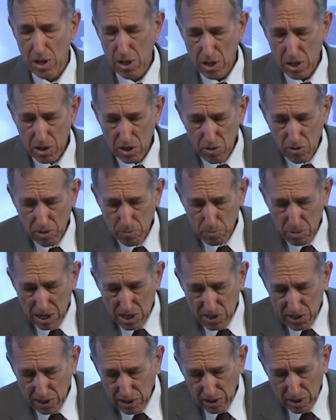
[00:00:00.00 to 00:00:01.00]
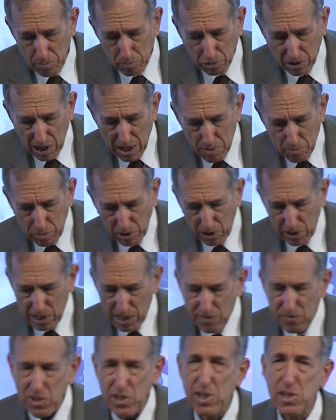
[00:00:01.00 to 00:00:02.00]
You can basically blend
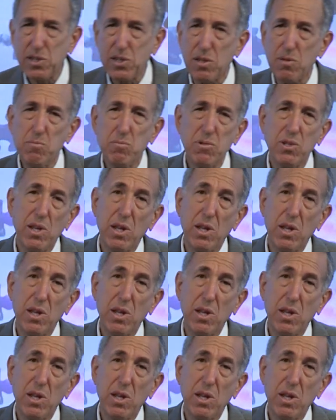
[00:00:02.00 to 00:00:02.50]
belief systems